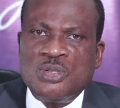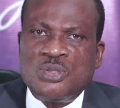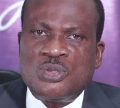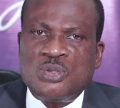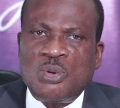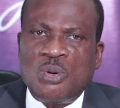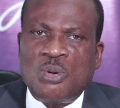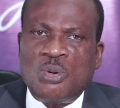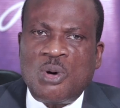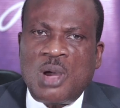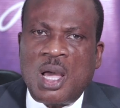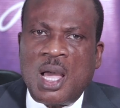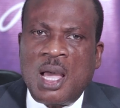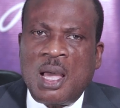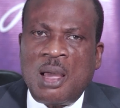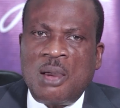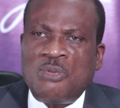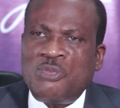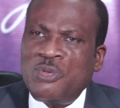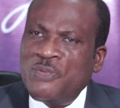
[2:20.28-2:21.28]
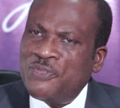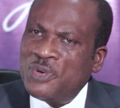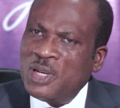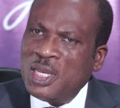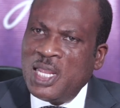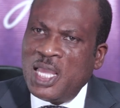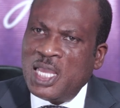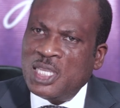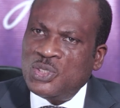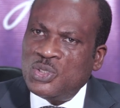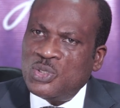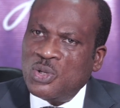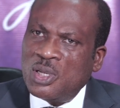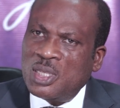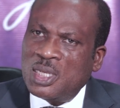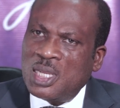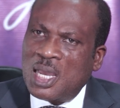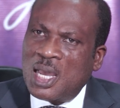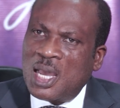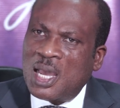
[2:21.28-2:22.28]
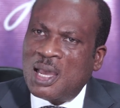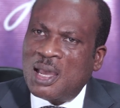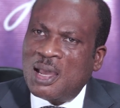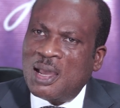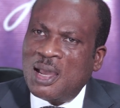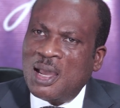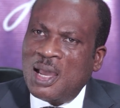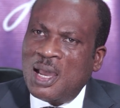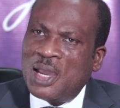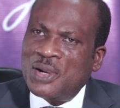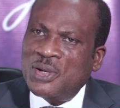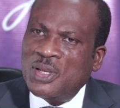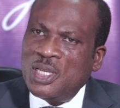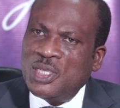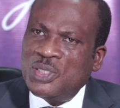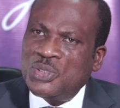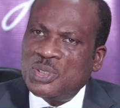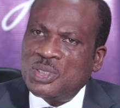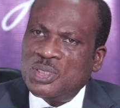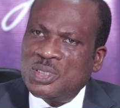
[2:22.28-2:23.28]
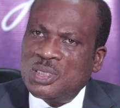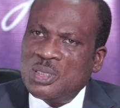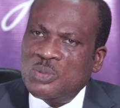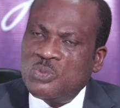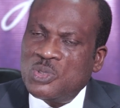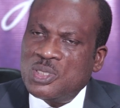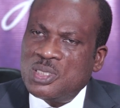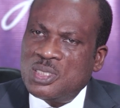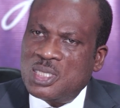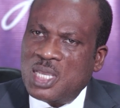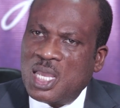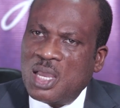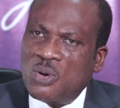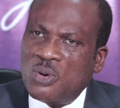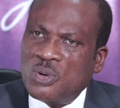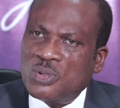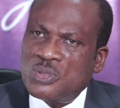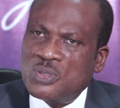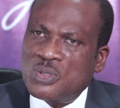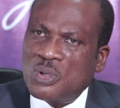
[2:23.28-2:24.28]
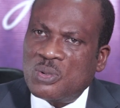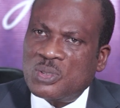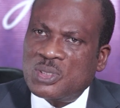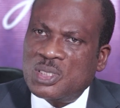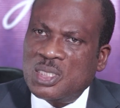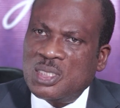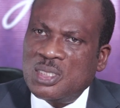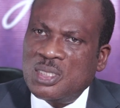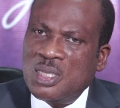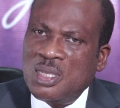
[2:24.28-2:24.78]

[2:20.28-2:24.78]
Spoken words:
So we've really enjoyed our relationship with Zer Consulting